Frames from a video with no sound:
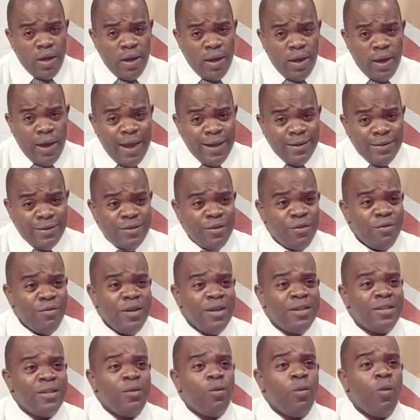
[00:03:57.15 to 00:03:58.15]
Hence the
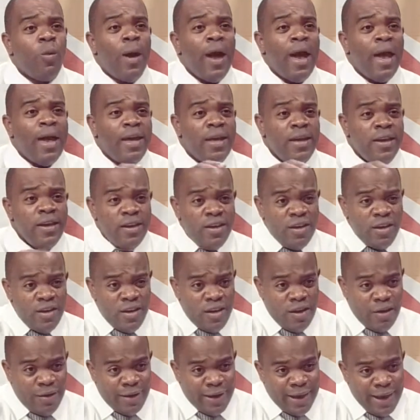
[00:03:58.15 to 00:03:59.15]
reason why
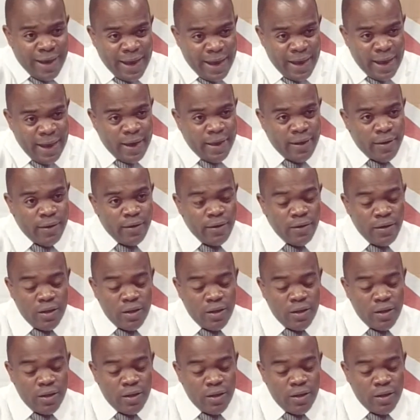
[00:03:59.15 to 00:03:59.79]
you're here.